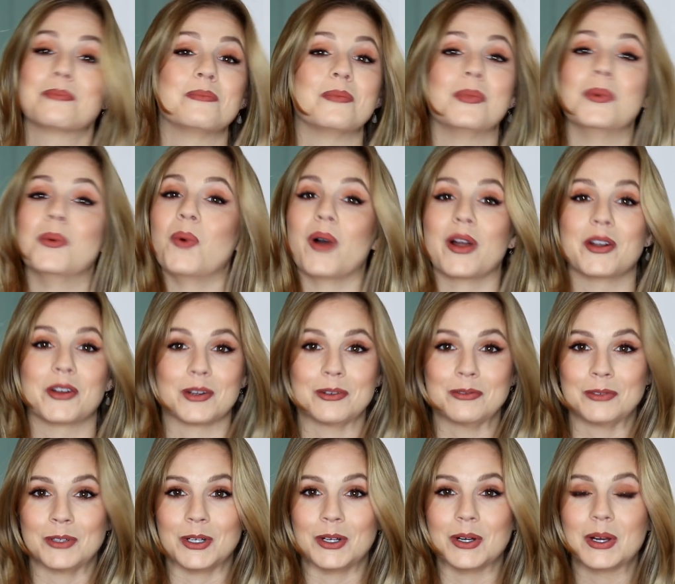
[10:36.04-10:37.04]

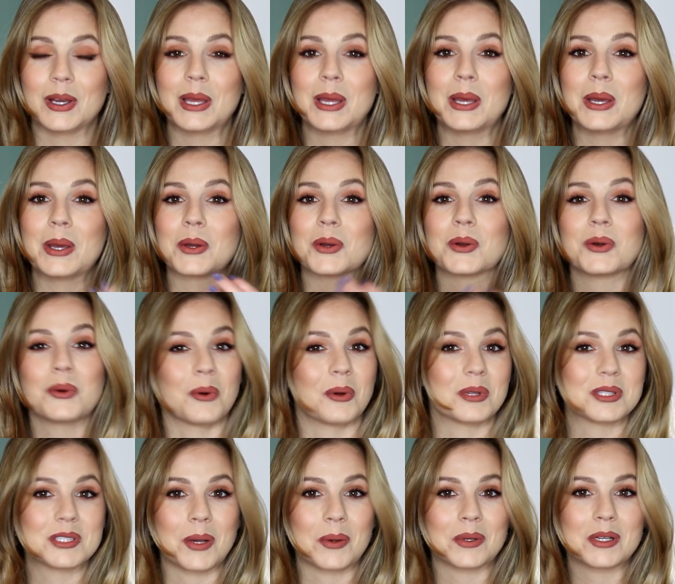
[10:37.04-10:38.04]
wonderful
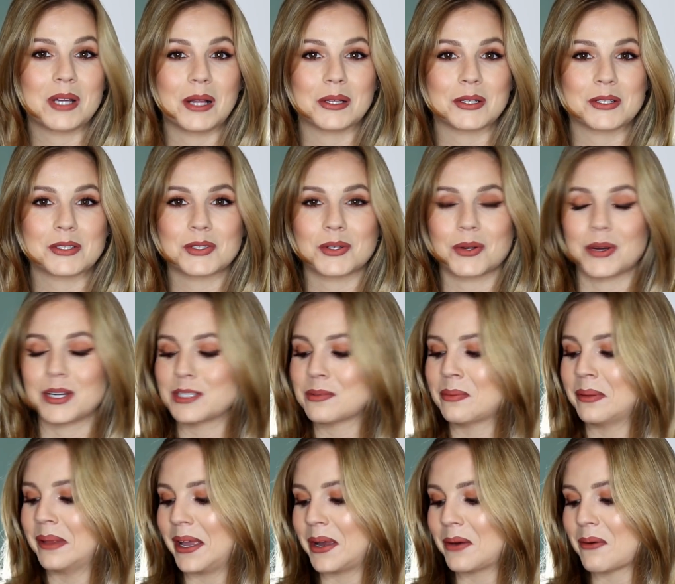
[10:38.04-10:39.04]
Cool-tone color story to
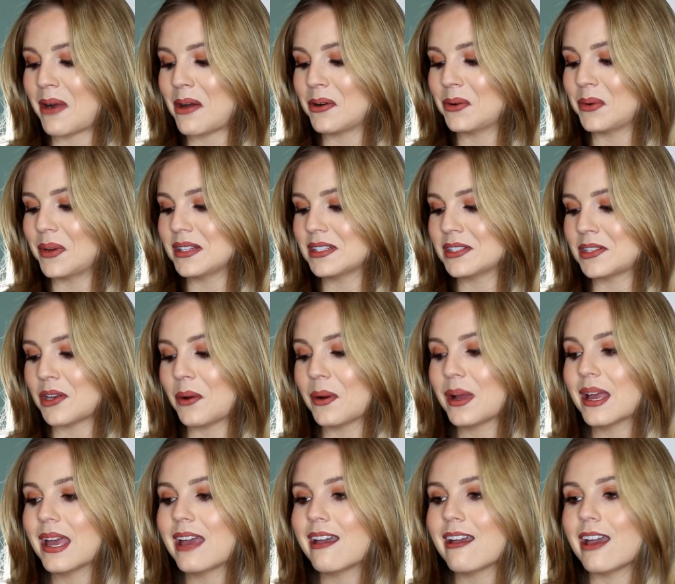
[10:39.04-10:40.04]
play around with. So
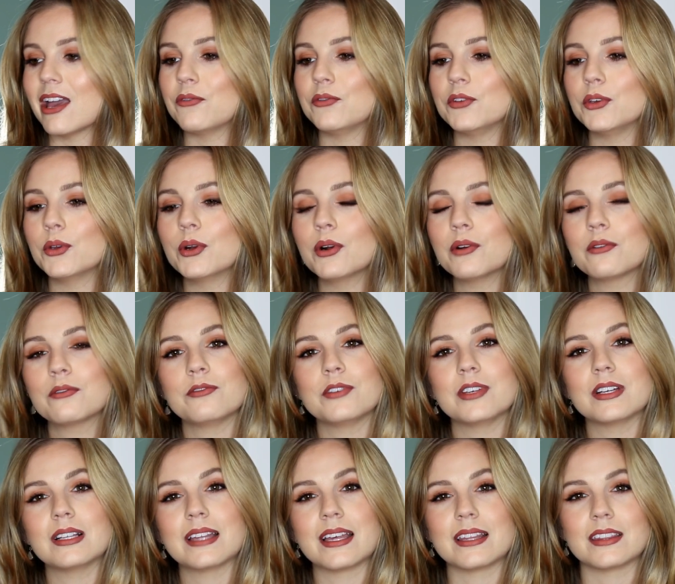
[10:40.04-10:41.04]
if you don't
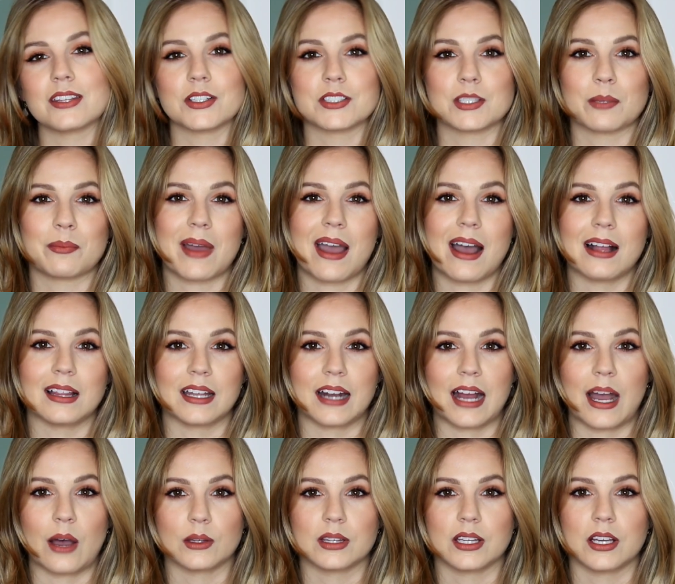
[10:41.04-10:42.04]
feel that there's a palette
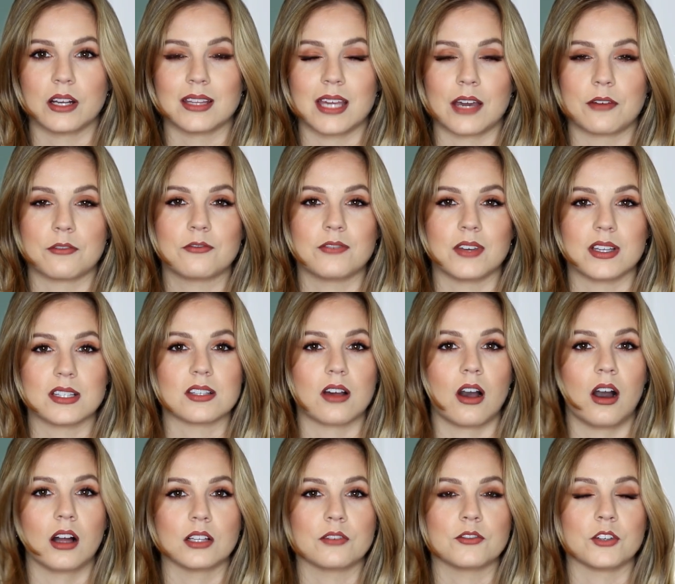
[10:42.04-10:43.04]
out there that fits
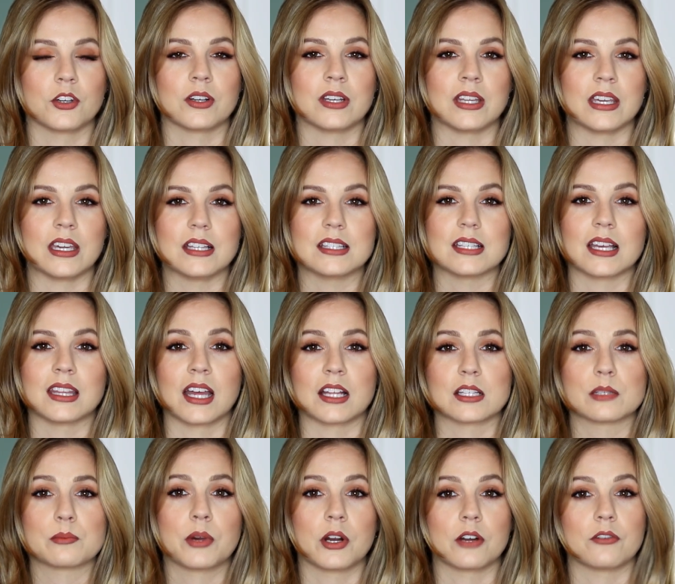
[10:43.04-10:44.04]
all of your needs and
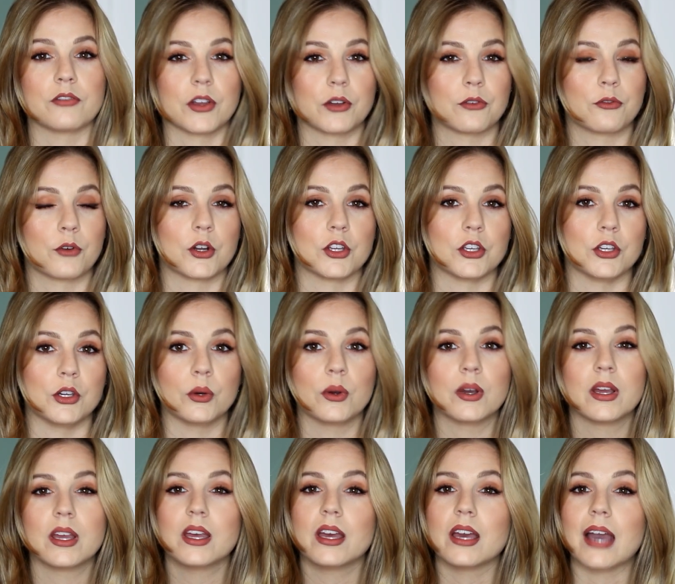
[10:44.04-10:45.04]
that's perfect for
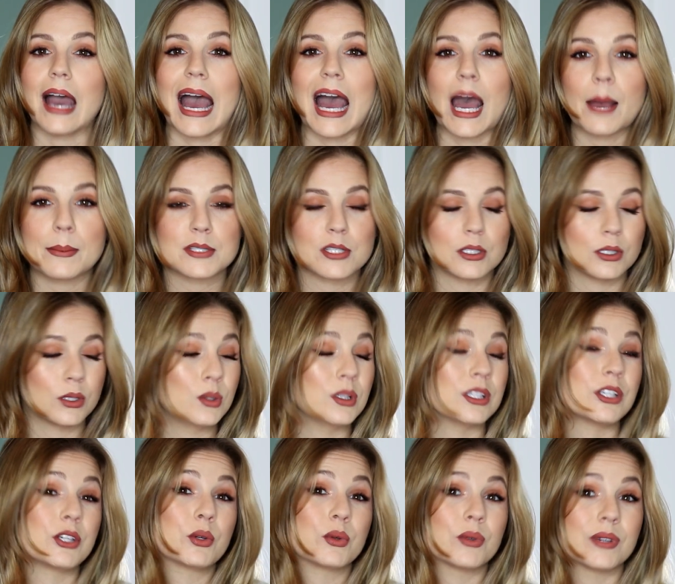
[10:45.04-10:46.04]
you,
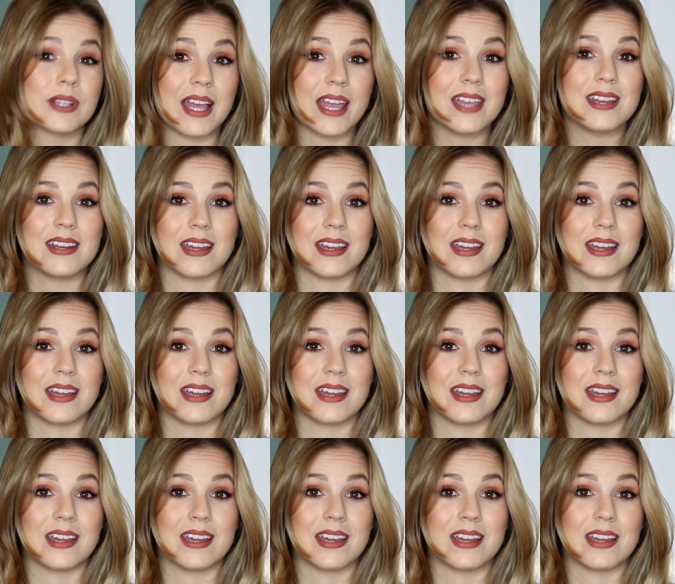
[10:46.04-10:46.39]
absolutely create